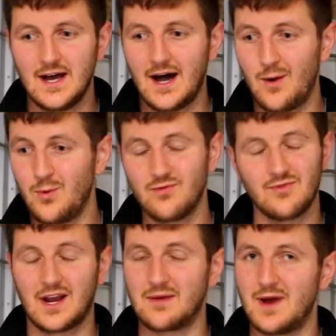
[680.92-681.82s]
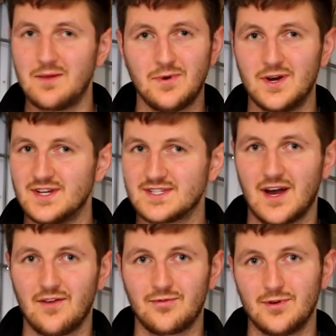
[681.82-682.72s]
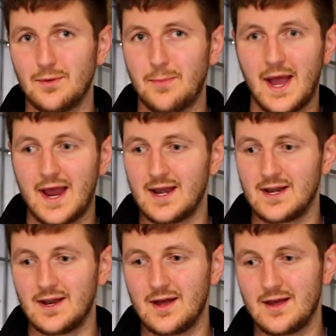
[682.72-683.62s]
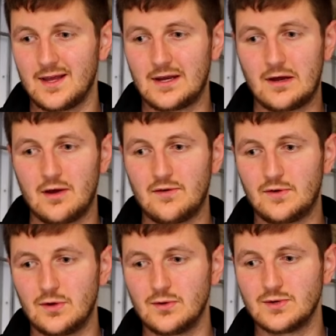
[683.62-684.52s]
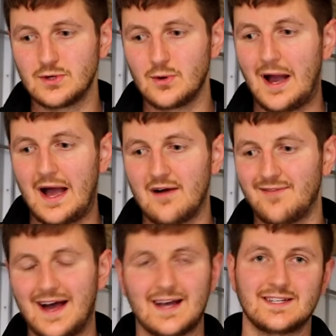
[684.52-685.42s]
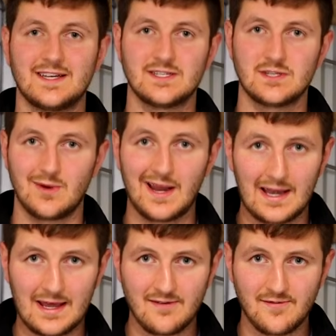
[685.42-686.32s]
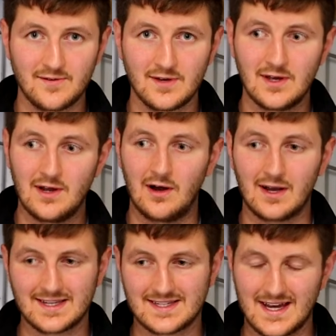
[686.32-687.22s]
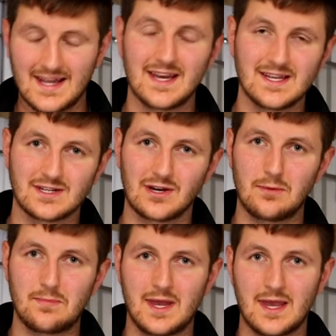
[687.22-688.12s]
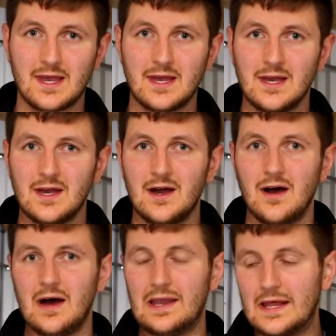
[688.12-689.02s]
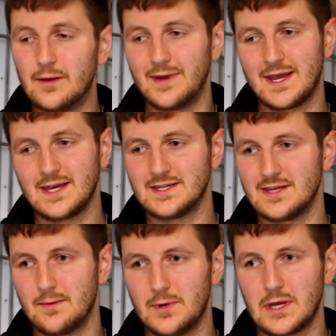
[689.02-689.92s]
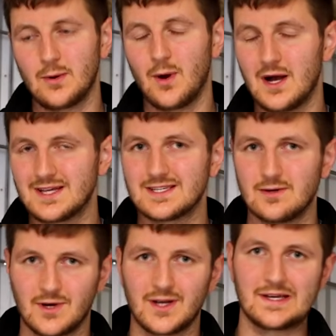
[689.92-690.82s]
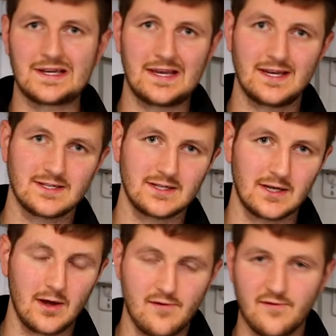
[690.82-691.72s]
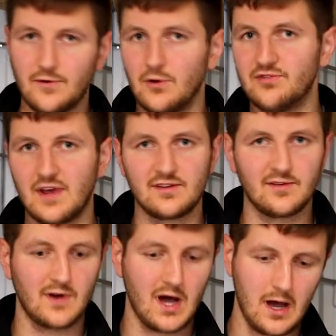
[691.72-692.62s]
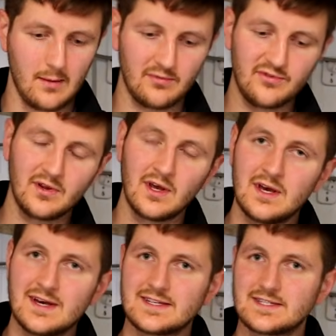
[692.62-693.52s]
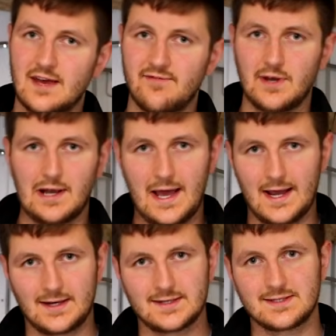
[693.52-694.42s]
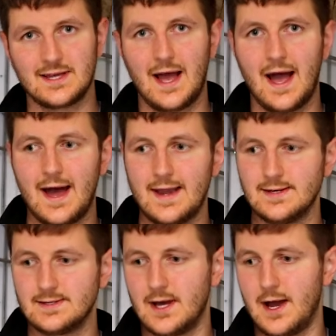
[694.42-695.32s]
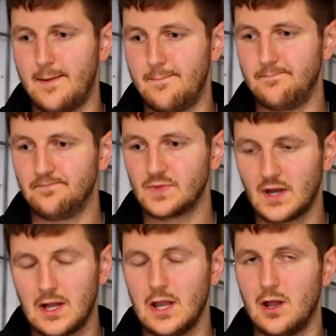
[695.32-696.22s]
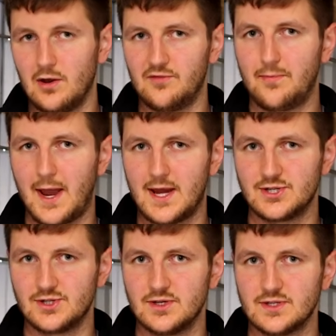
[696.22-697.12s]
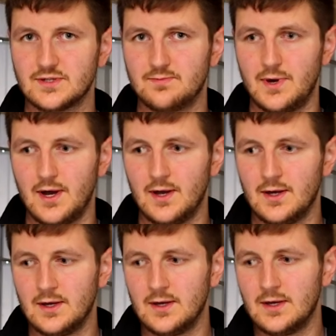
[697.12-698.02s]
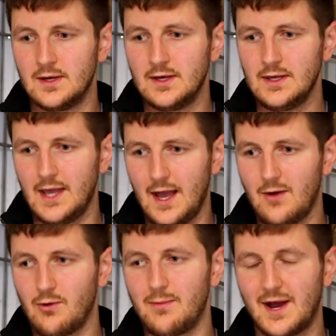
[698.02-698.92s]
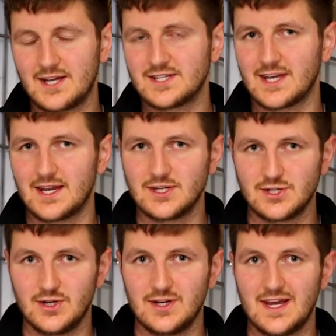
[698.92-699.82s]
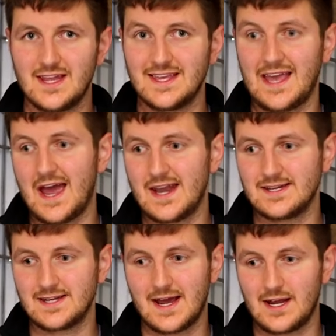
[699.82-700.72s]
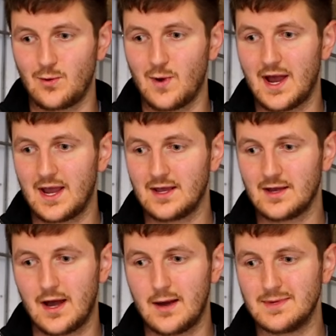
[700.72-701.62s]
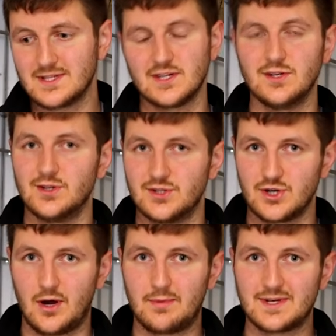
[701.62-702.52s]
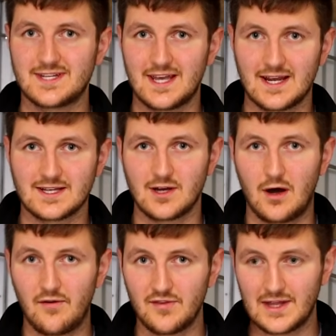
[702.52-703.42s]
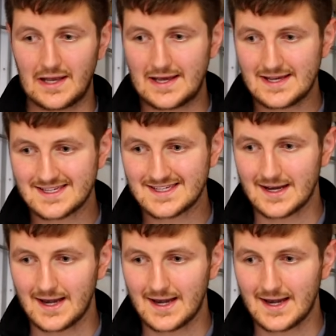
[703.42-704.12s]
I wouldn't recommend putting yourself through the pain. You know, if you do have access to a lift, like I said, it is going to be a little bit easier, but you are still going to need, you know, 4 sets of arms, 7 legs, and a lot of patience. But yeah, we managed to get it done in the end anyway. It's another job ticked off the list.